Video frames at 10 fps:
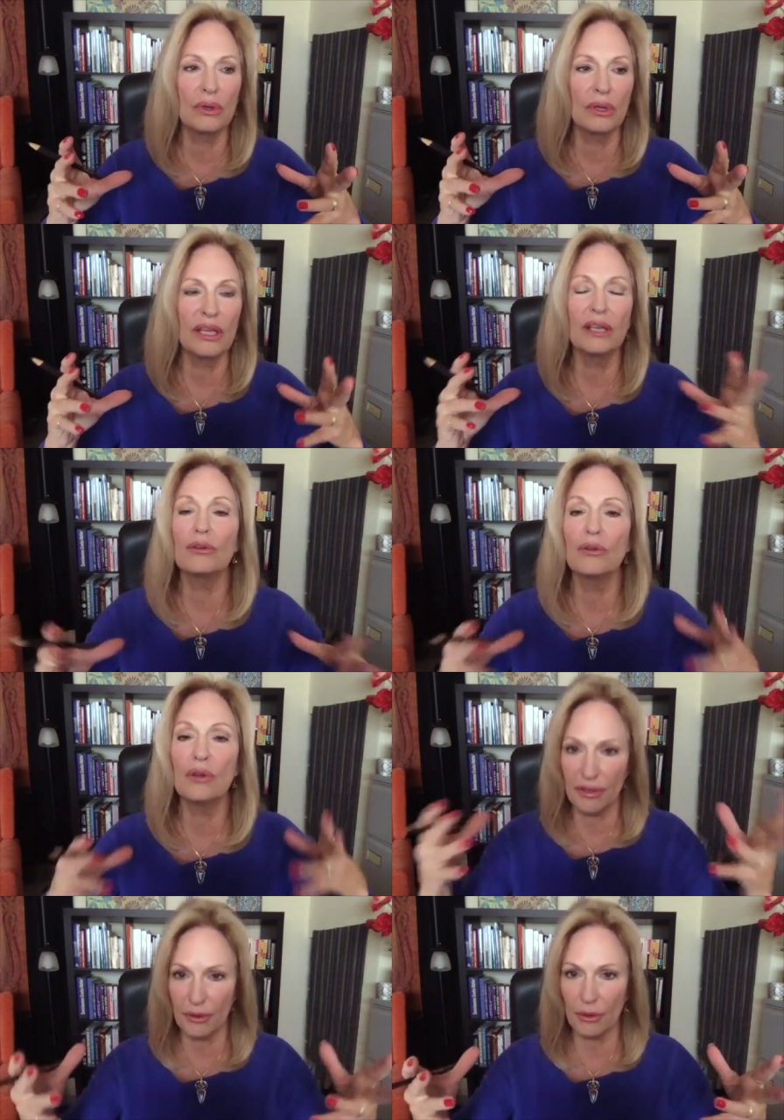inner
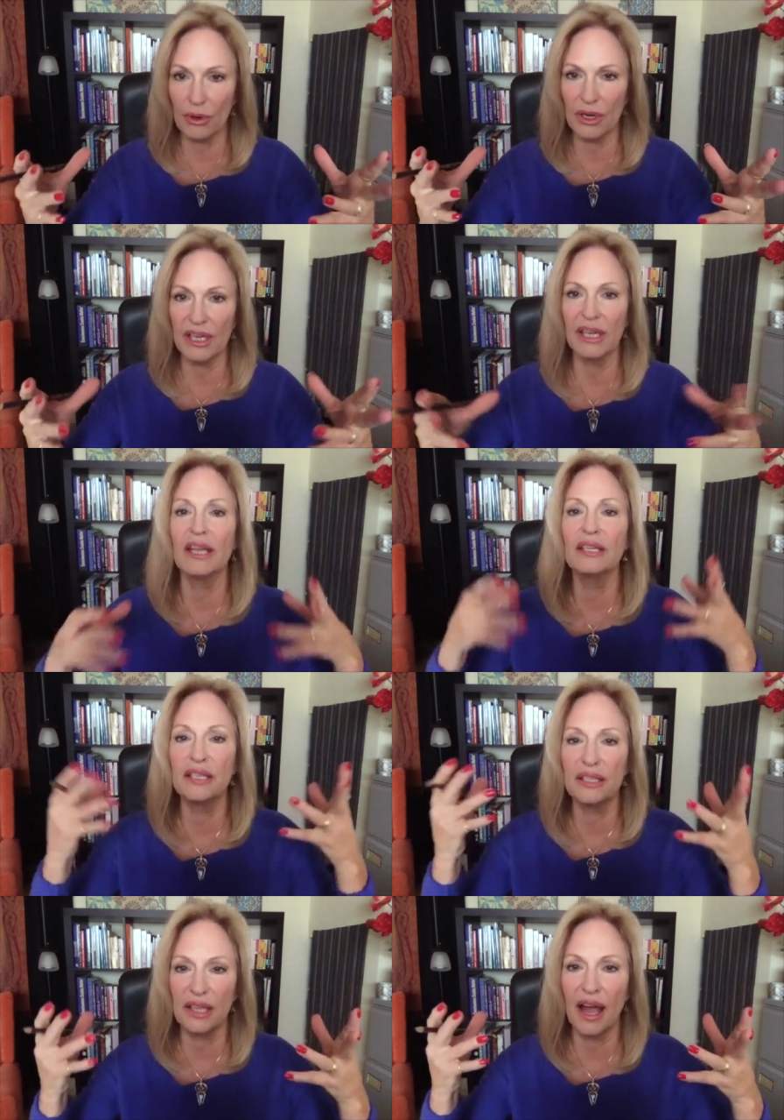authority and
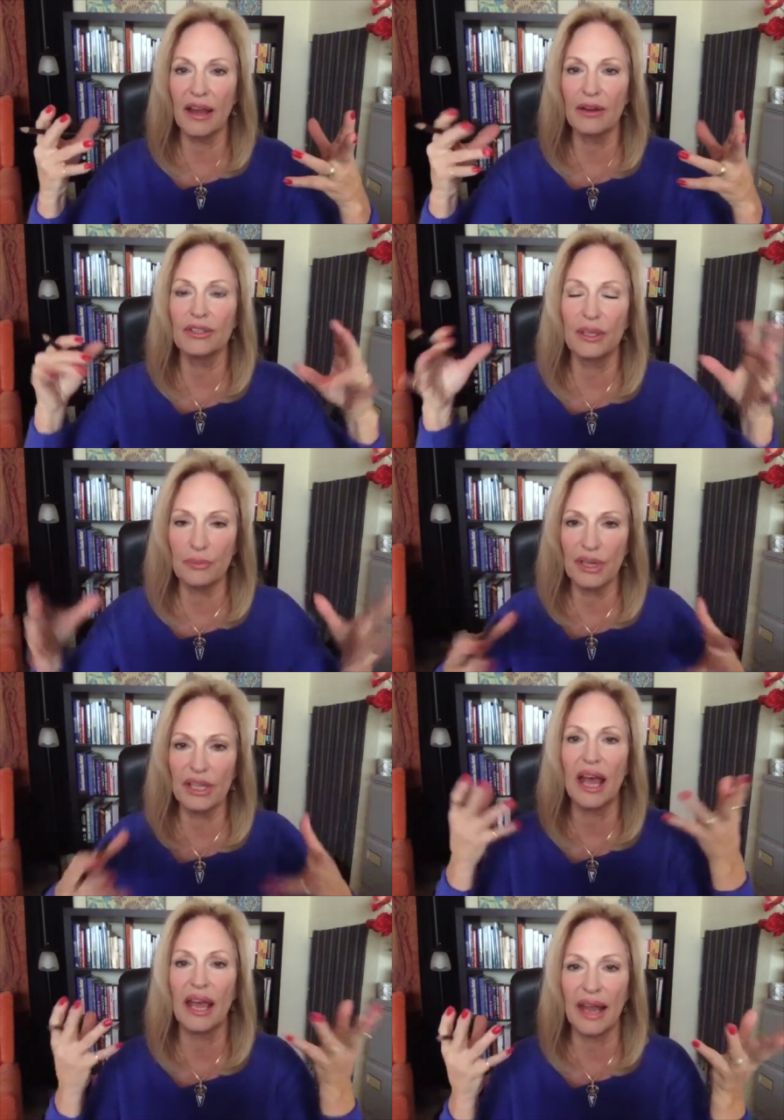desires and bring
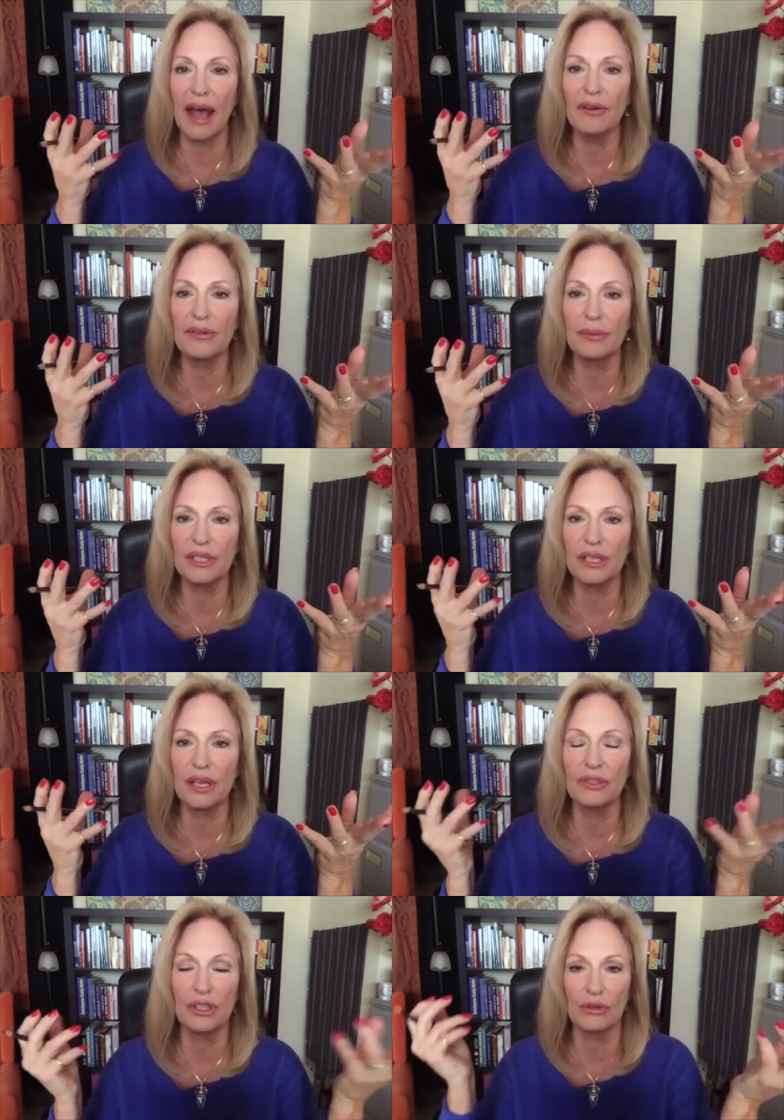that out of
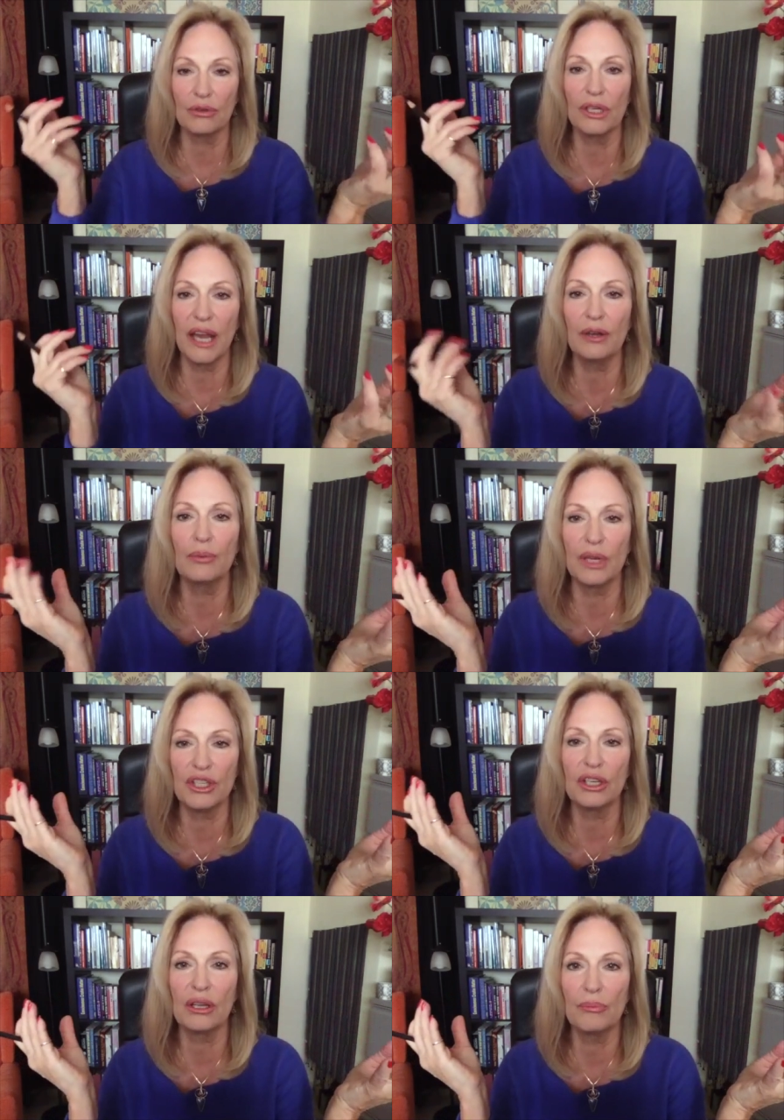themselves to create a rich
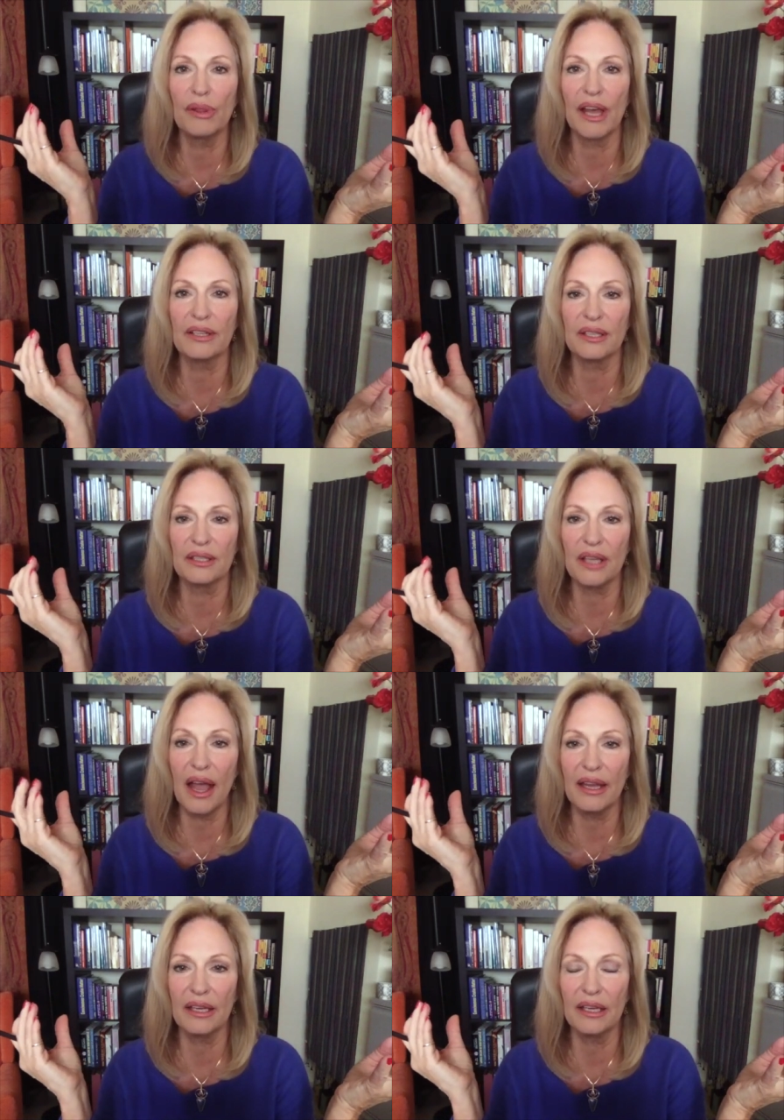and complex
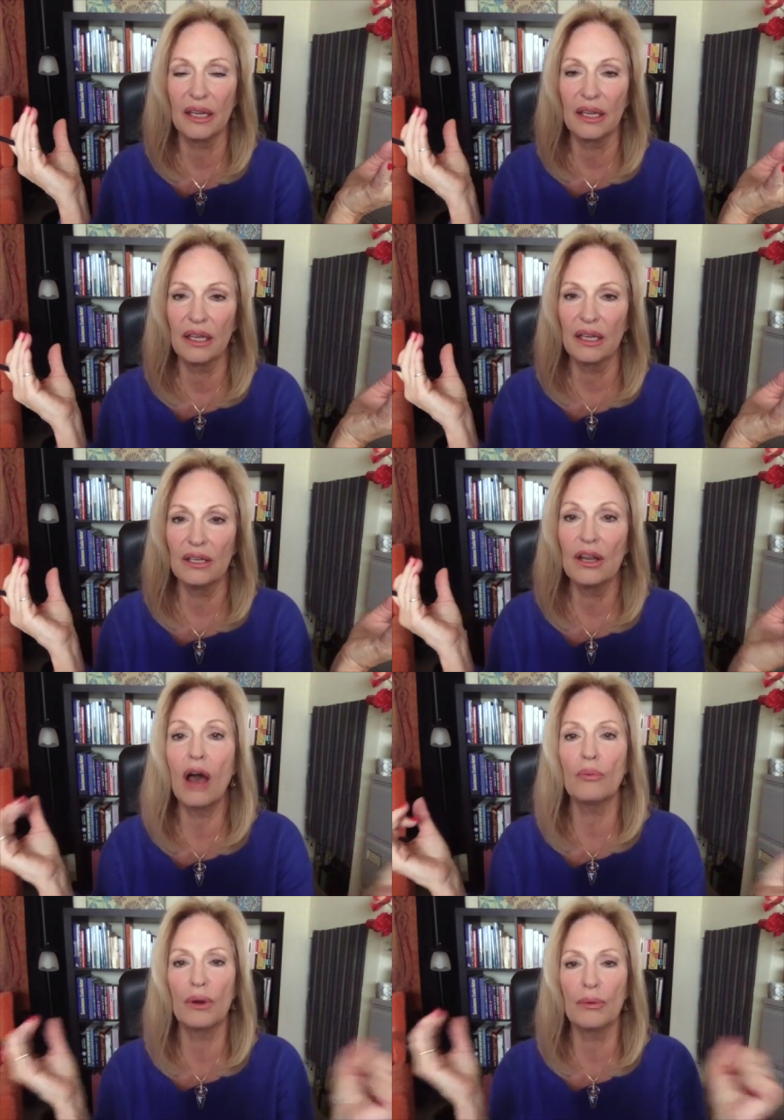society,
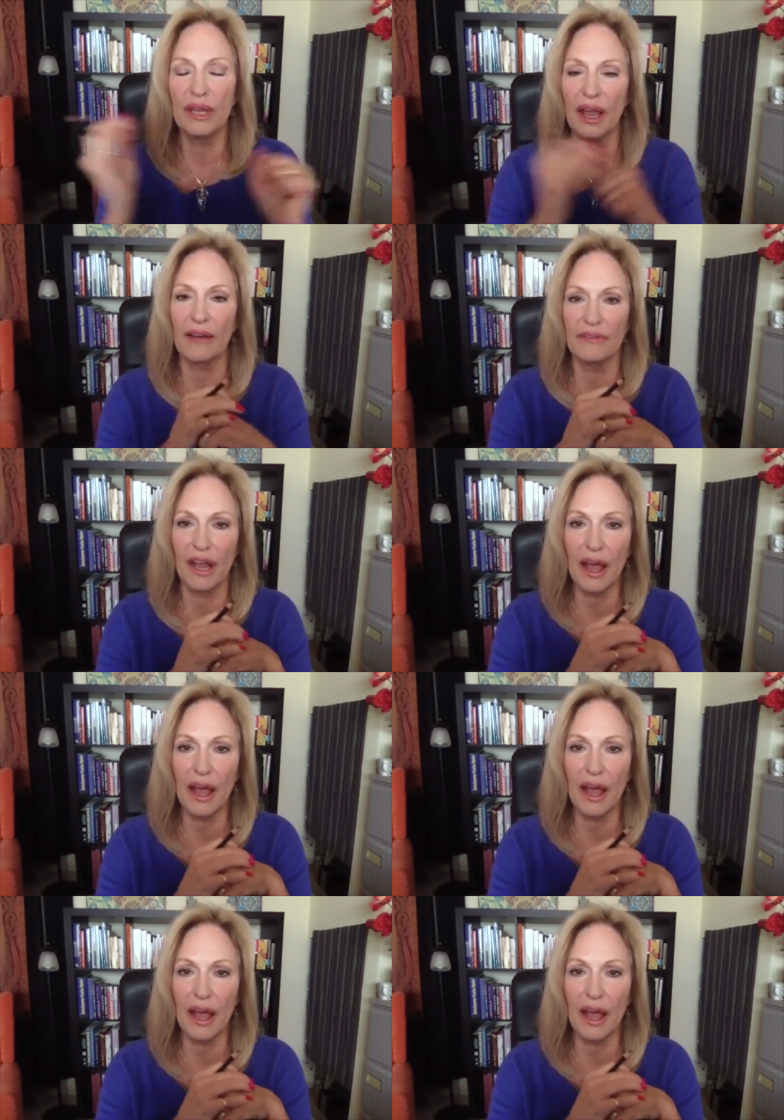not what we have now mm-hmm.